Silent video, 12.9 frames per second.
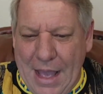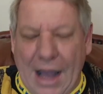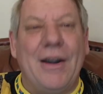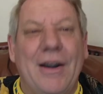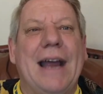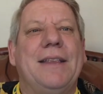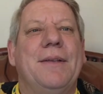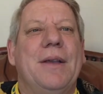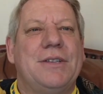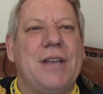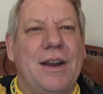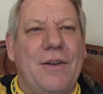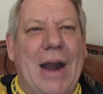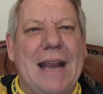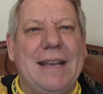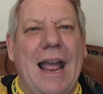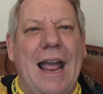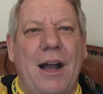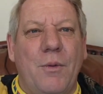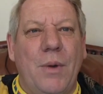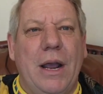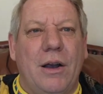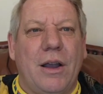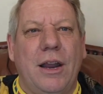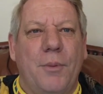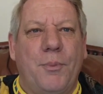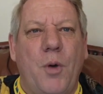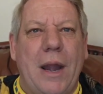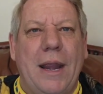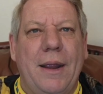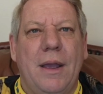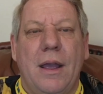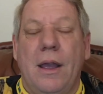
All right, so right now we are going to pray.